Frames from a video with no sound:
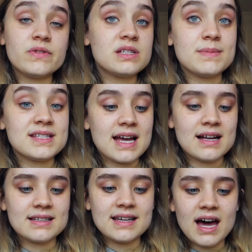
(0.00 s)
vitamins
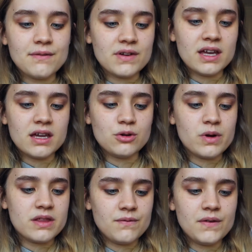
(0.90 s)
and caffeine
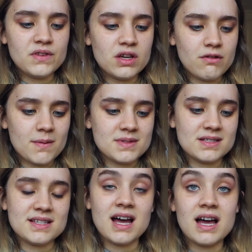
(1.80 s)
with 15 grams
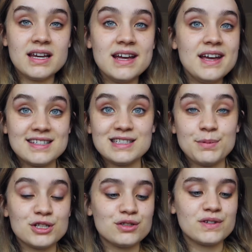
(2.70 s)
inside. This is
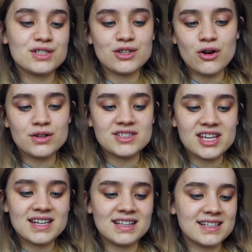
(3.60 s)
supposed to restore
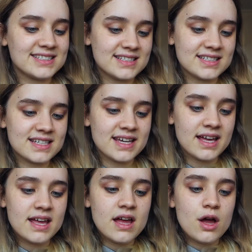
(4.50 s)
skin elasticity,
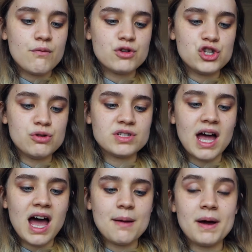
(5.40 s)
reduce
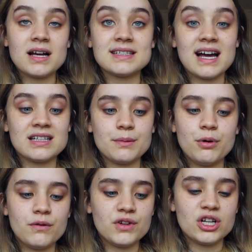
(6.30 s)
eye bags and
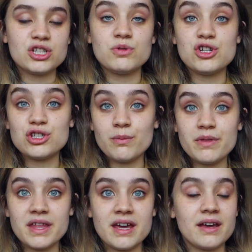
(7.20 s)
puffiness, which is
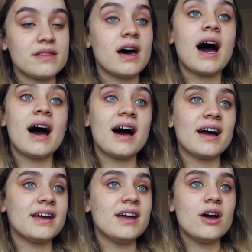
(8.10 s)
something that
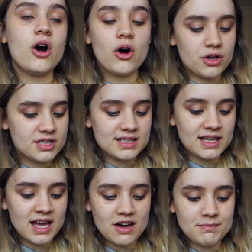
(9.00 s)
I honestly
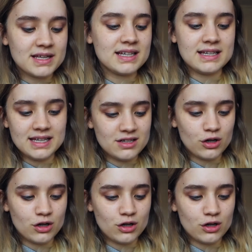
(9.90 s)
have been in need